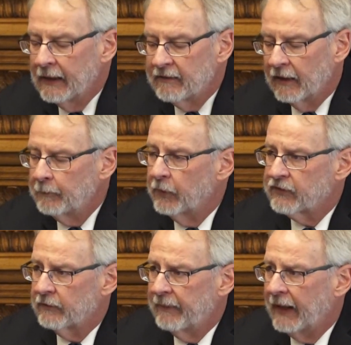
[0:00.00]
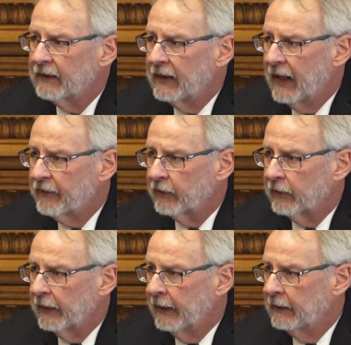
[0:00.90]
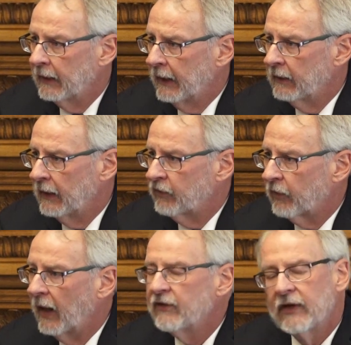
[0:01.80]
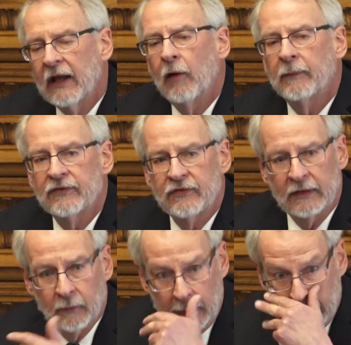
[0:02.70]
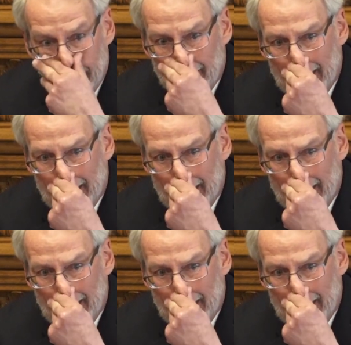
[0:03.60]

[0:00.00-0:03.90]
Tillich puts them back together and tries to help us see a way